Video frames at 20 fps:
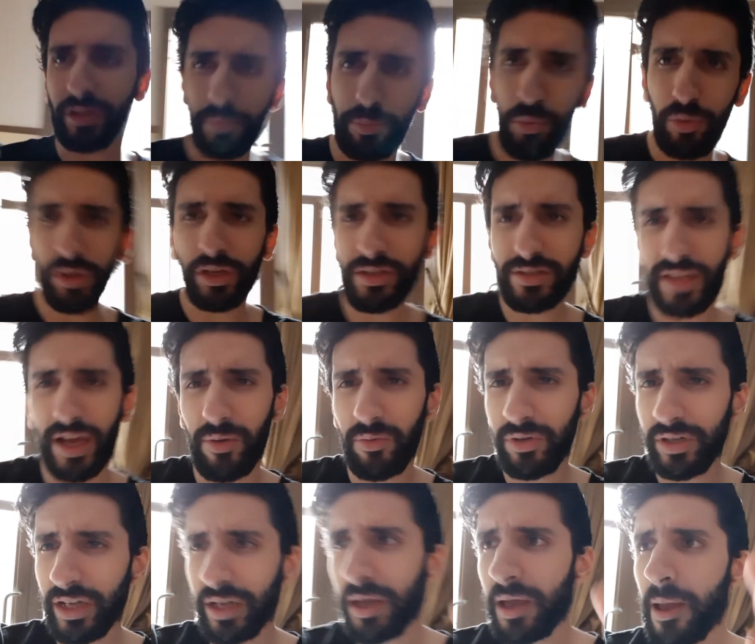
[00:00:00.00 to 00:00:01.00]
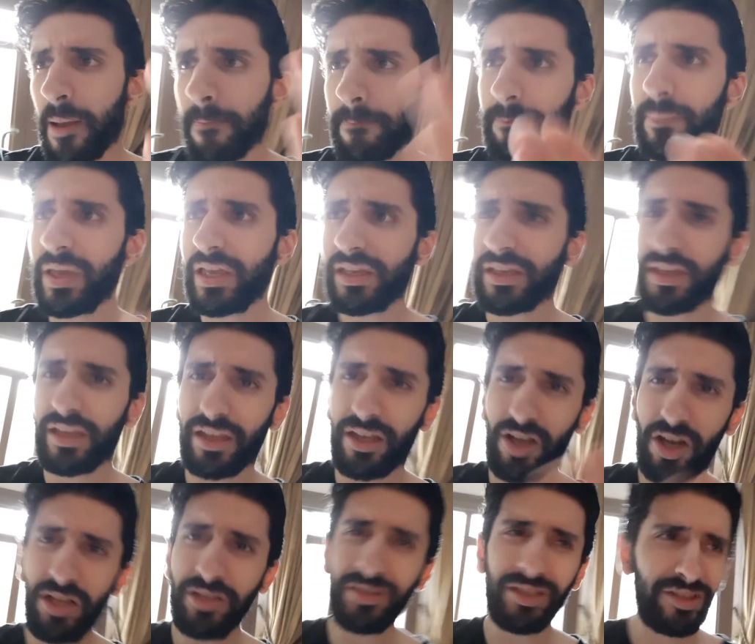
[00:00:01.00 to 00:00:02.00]
The point is I wanna make
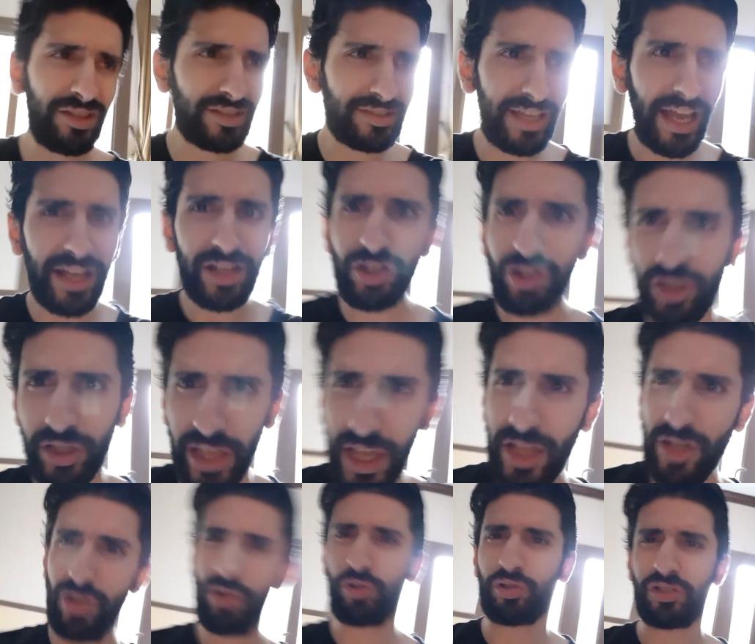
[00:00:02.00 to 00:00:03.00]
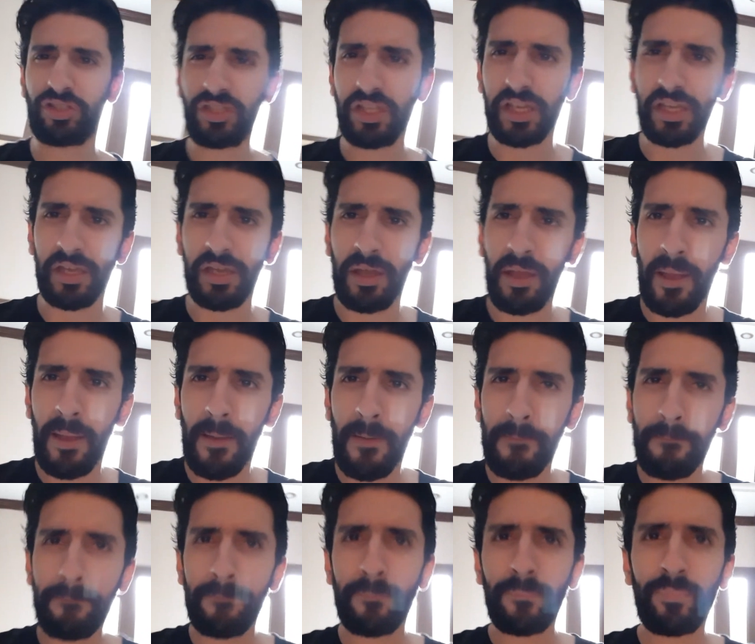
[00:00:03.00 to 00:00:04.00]
content that's actually interesting,
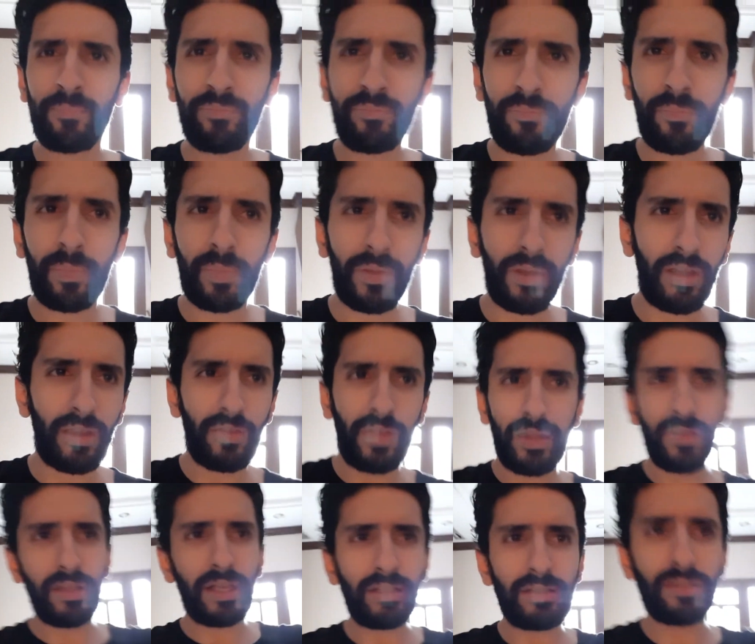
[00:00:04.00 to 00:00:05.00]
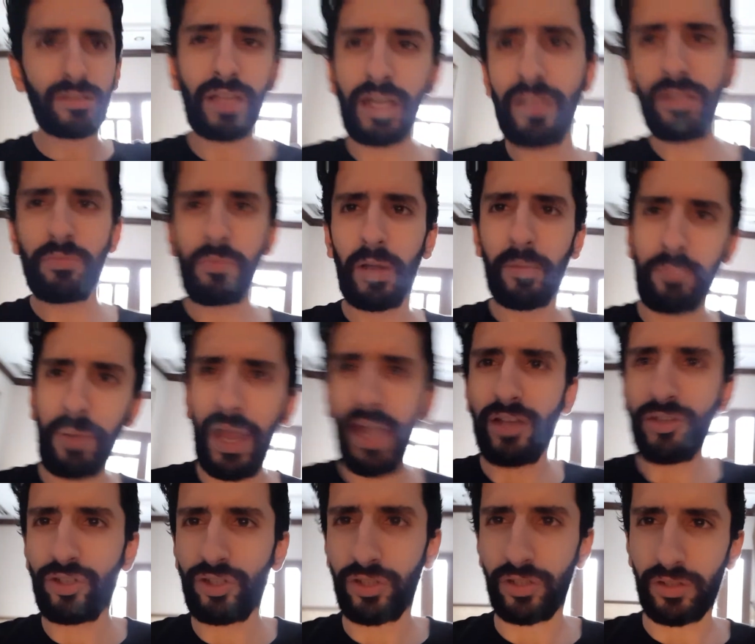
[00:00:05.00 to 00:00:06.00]
and that that's that's my
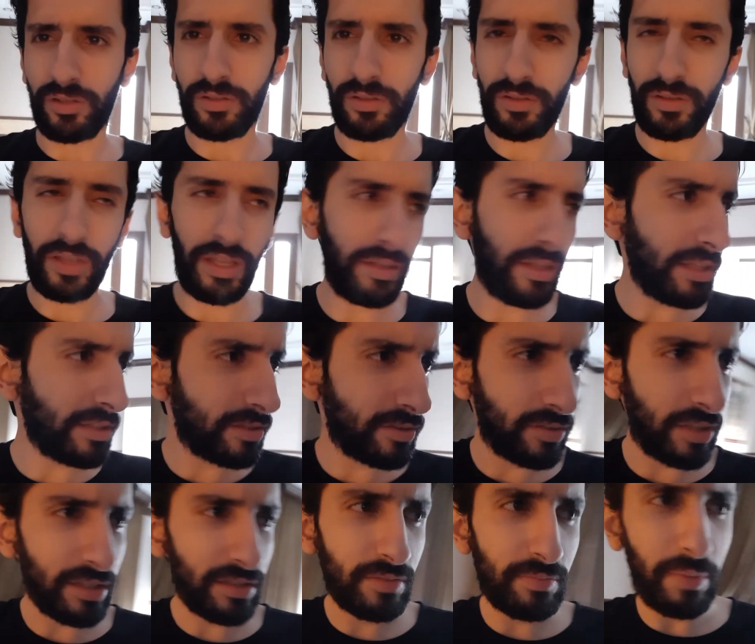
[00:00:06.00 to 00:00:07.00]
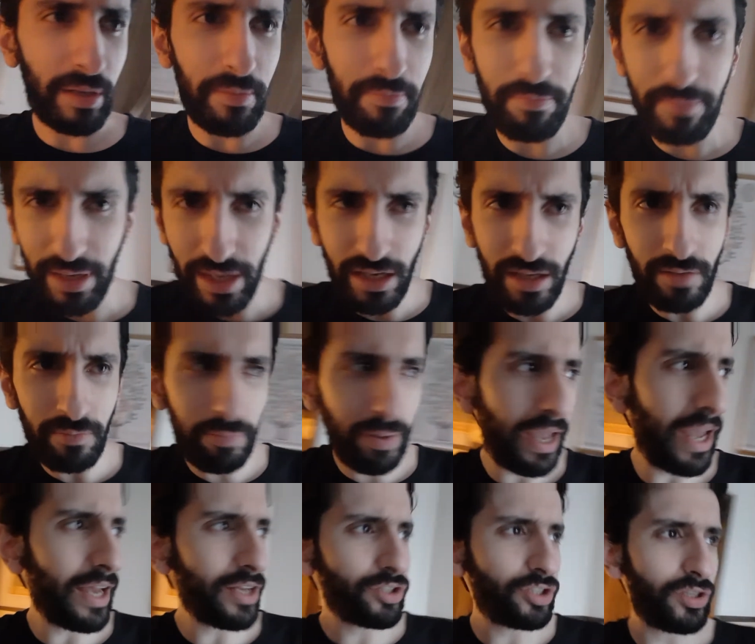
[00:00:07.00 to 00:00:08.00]
passion. That that's that's my main
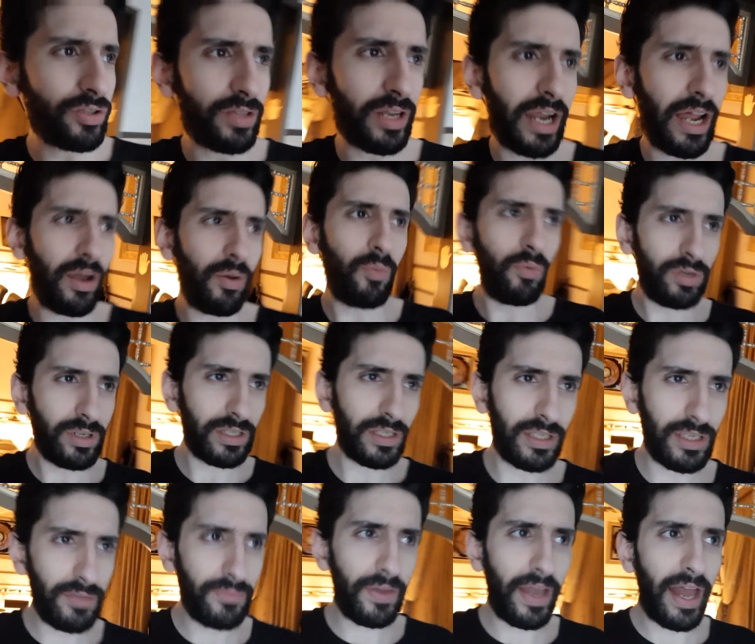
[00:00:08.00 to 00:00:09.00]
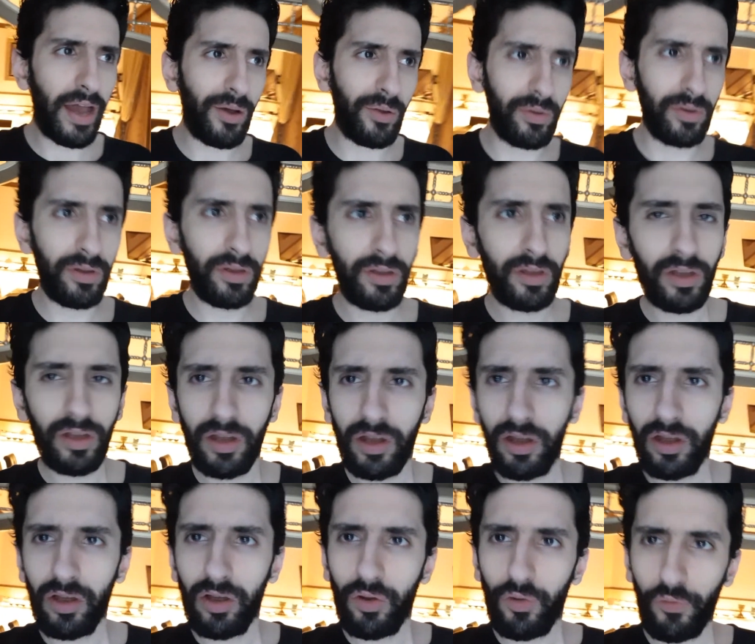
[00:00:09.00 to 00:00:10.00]
passion that I wanna give out
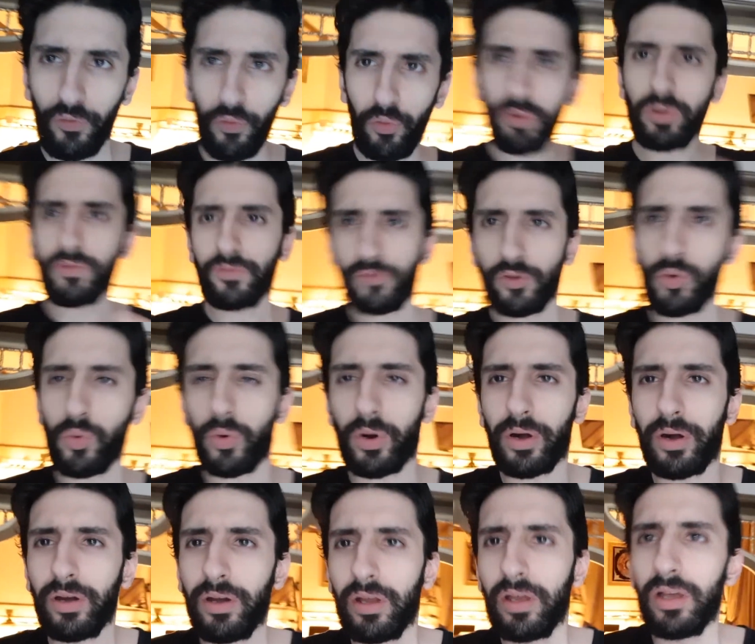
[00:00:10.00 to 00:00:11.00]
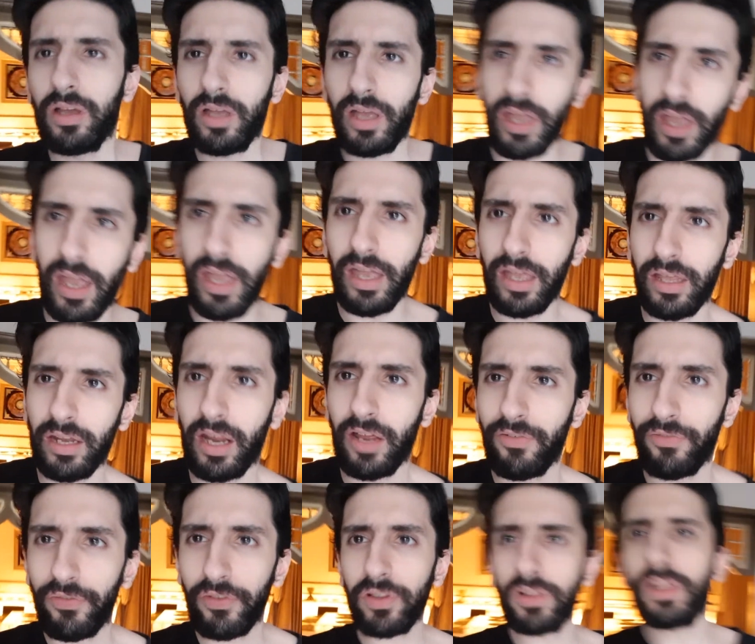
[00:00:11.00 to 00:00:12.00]
for the viewer, and I
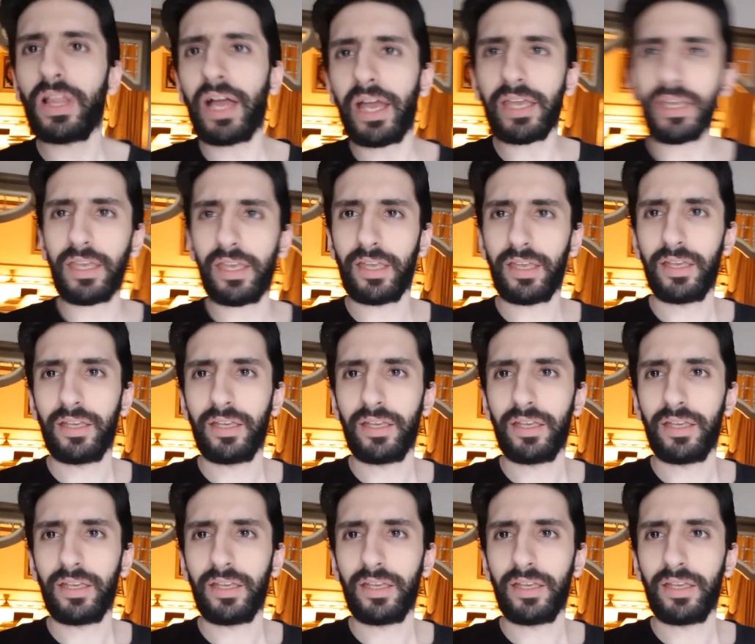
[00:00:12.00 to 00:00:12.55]
feel like